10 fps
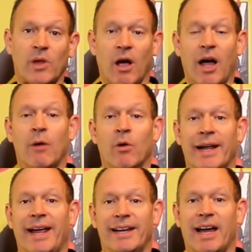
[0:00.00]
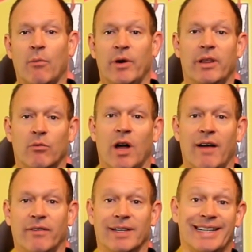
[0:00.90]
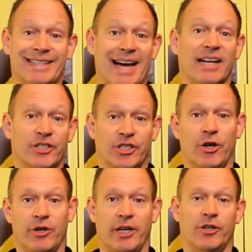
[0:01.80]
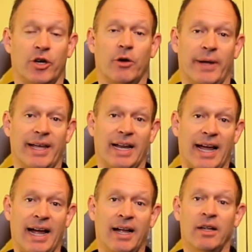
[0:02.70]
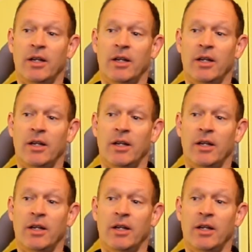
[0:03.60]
I want to end up with a rifle that does shoot in true ELR,